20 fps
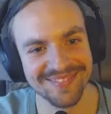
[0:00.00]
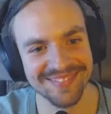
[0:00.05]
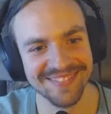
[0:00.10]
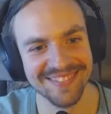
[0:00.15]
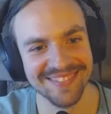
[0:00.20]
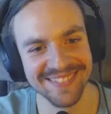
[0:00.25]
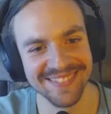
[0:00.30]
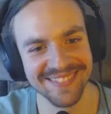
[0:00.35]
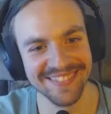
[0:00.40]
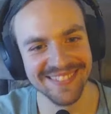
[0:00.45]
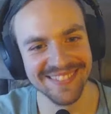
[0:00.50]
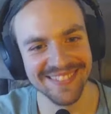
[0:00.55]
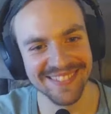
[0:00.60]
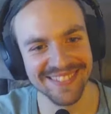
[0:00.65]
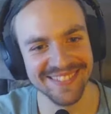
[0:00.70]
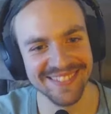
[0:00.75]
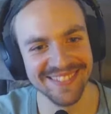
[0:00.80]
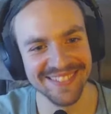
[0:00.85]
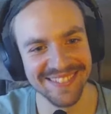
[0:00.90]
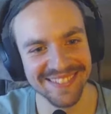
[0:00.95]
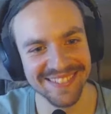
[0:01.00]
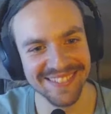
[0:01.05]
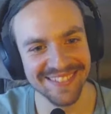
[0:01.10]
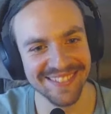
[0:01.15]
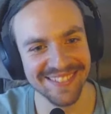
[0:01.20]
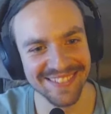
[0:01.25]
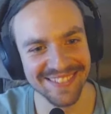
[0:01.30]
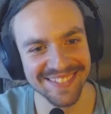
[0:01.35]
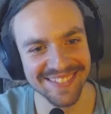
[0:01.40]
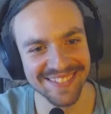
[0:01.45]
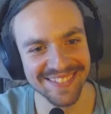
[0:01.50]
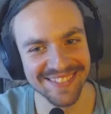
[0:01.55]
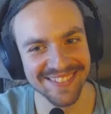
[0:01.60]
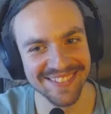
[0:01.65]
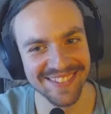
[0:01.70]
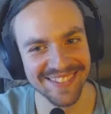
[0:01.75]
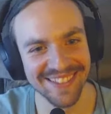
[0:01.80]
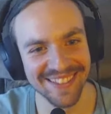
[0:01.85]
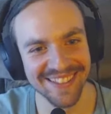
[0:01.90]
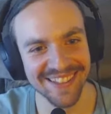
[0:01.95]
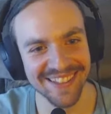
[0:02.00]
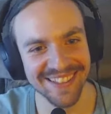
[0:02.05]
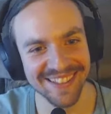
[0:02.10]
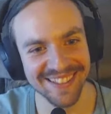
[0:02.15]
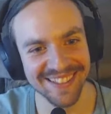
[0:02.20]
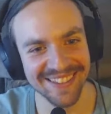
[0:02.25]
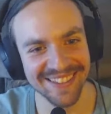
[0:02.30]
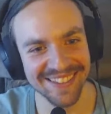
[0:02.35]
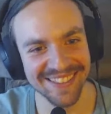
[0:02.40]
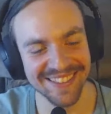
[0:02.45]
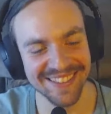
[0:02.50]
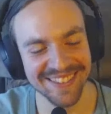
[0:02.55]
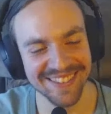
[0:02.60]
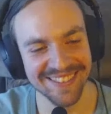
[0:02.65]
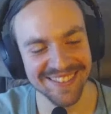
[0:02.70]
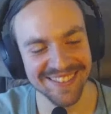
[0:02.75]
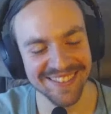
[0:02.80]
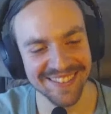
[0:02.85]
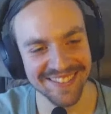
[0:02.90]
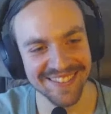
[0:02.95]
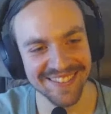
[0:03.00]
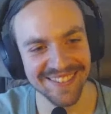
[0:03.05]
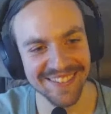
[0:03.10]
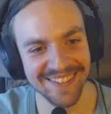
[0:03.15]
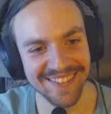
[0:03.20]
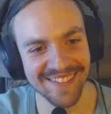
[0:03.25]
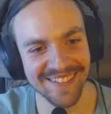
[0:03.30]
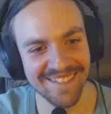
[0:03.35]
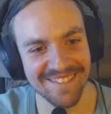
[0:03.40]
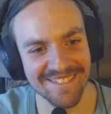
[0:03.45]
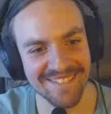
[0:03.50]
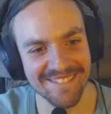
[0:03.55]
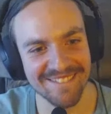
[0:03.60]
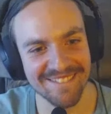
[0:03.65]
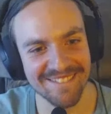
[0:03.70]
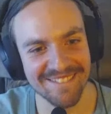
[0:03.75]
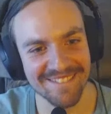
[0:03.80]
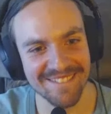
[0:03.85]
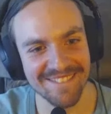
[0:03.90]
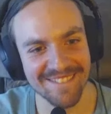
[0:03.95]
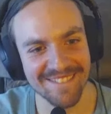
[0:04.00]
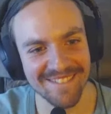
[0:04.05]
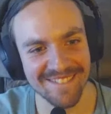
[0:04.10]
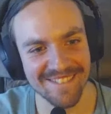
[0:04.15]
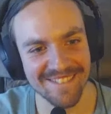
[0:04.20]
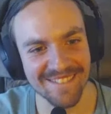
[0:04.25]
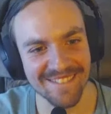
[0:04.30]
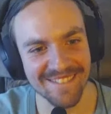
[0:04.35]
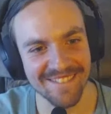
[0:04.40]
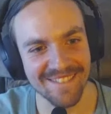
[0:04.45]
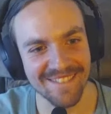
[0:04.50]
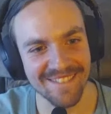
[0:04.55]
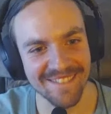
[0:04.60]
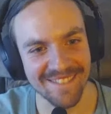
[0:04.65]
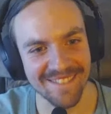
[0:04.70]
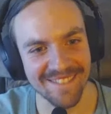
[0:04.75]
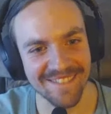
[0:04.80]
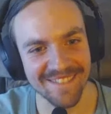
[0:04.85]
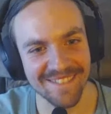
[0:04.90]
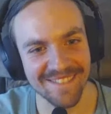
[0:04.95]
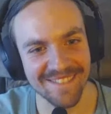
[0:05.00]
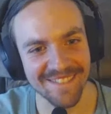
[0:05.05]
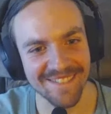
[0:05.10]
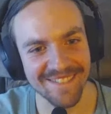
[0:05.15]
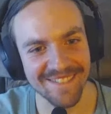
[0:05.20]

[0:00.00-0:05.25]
The person shown says nothing.